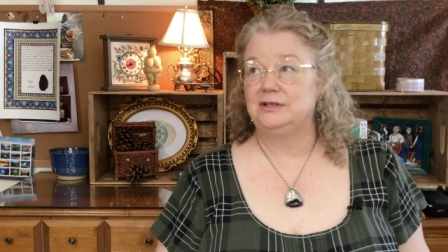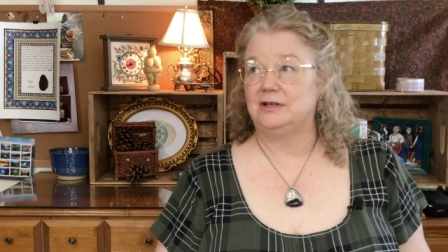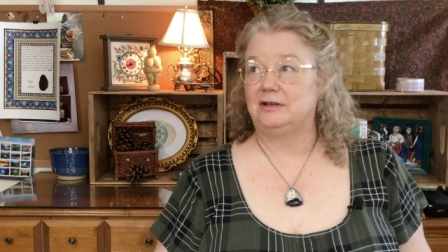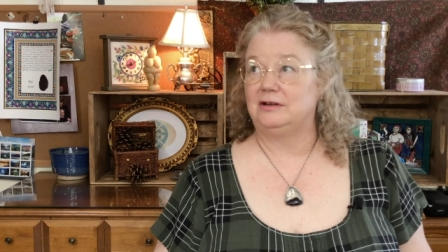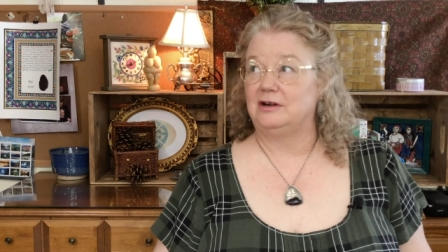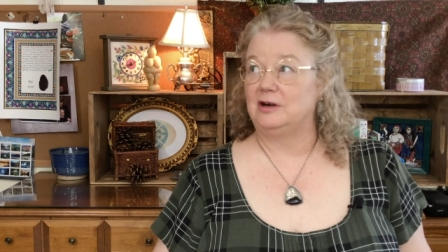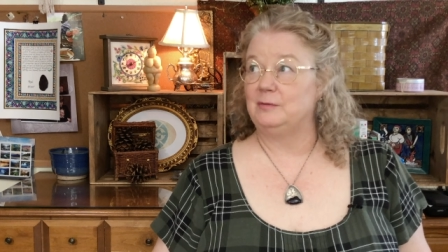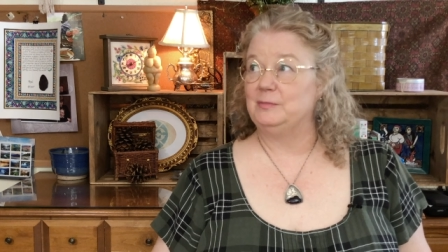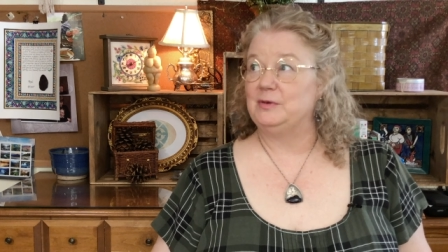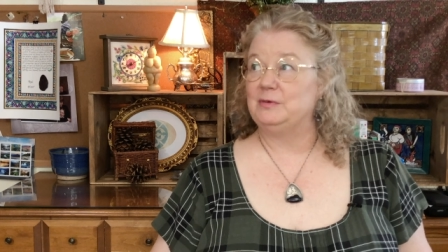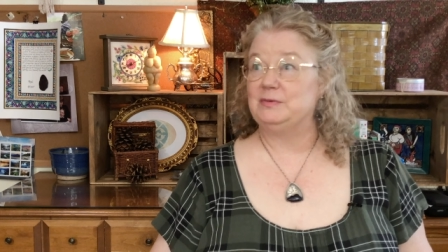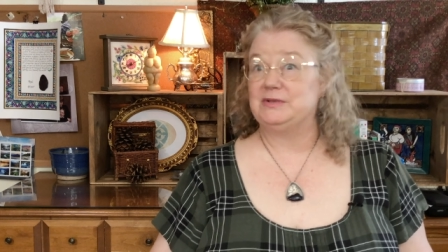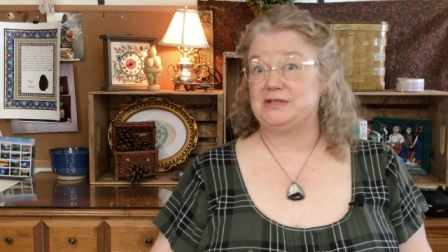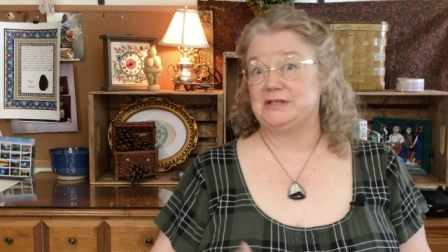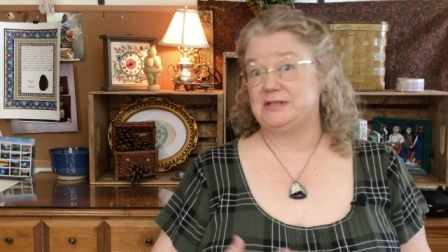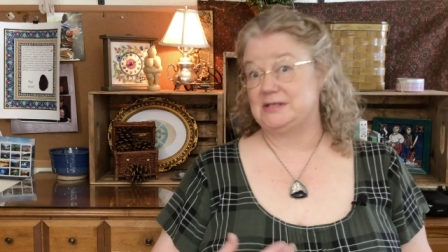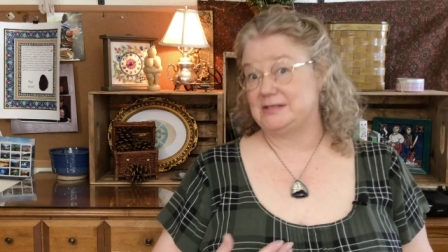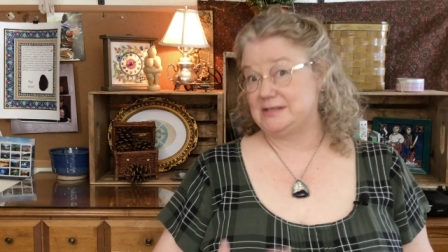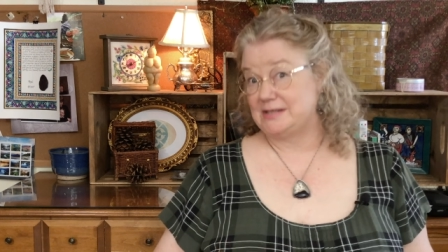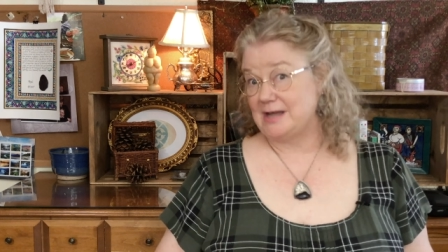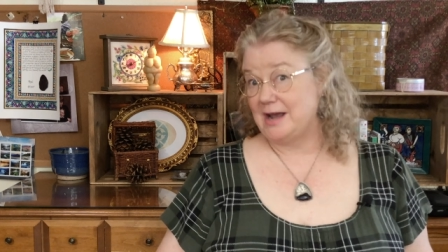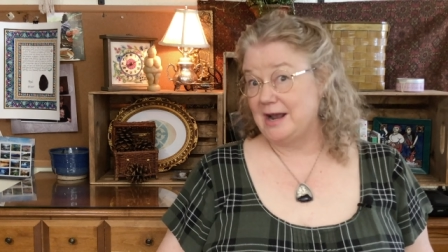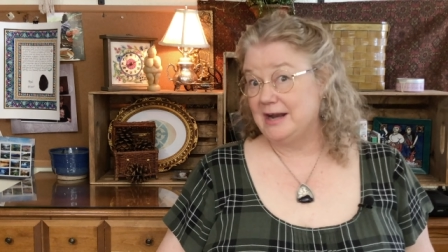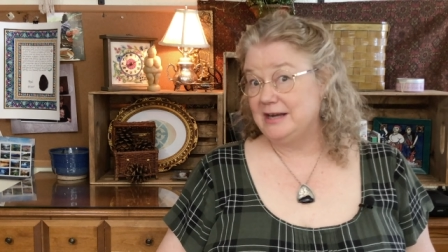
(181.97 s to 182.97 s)
The garment was
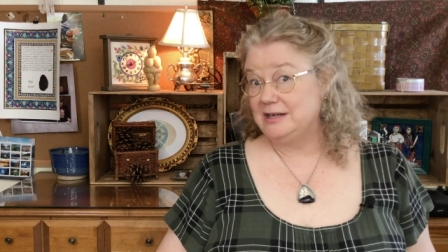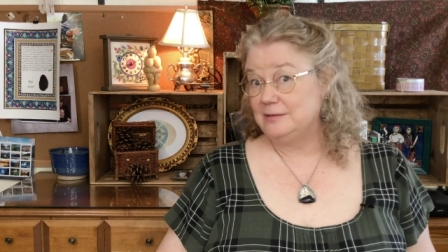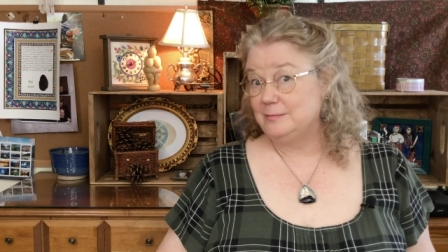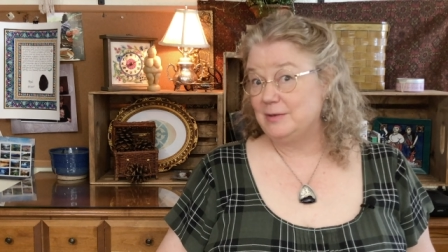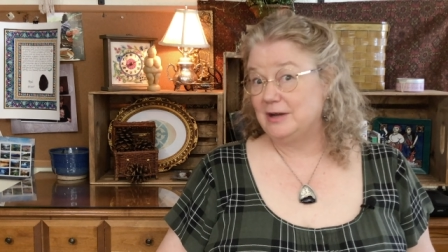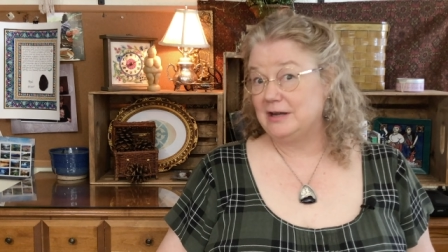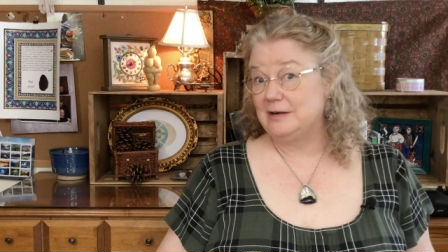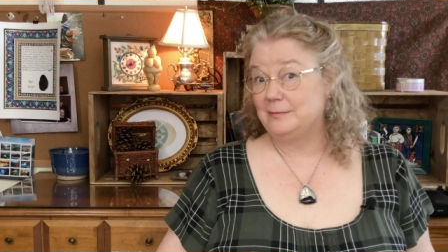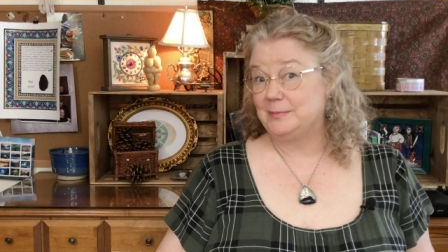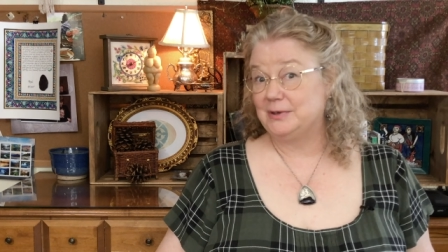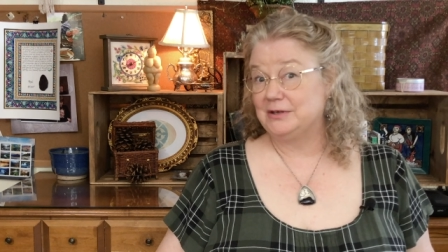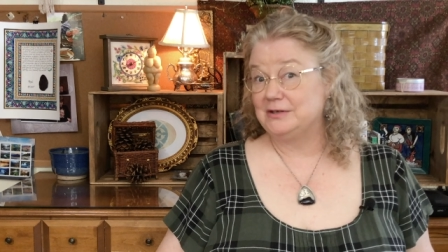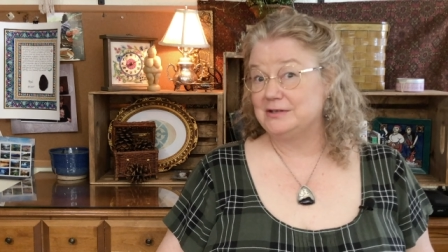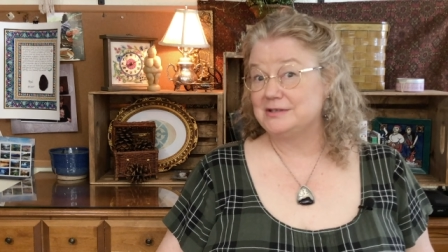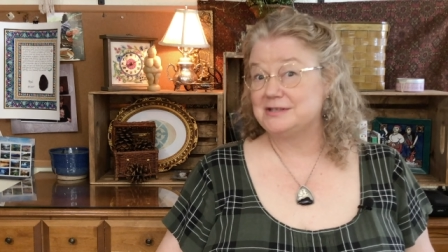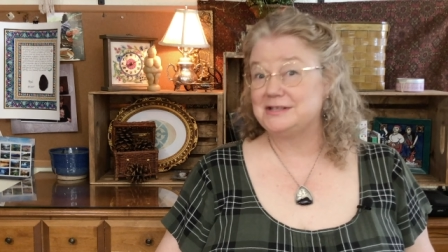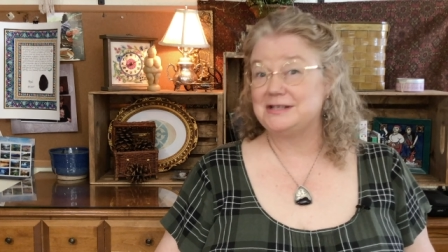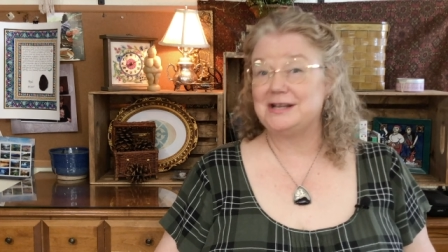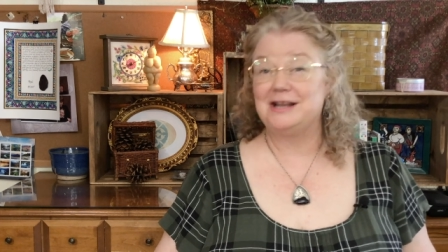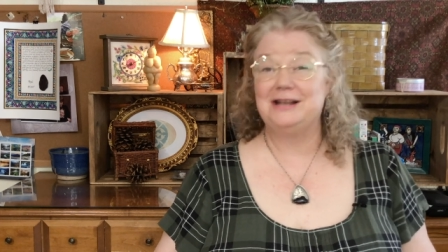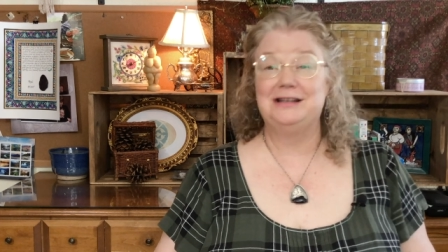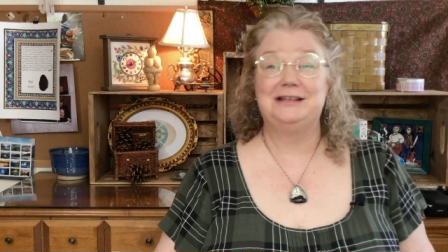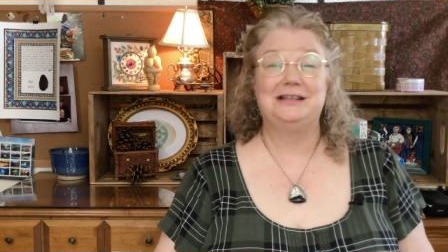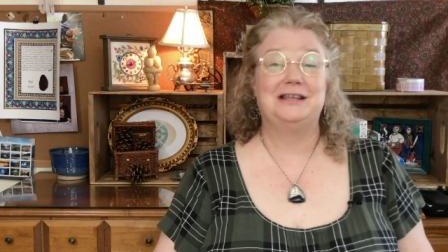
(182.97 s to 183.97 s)
designed by a
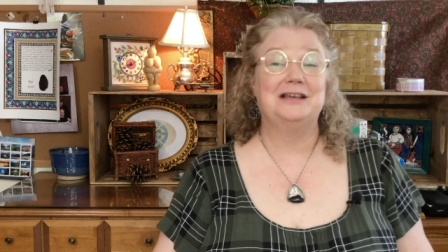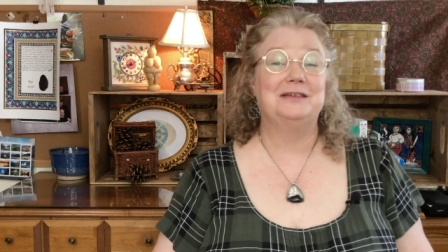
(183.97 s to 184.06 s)
person.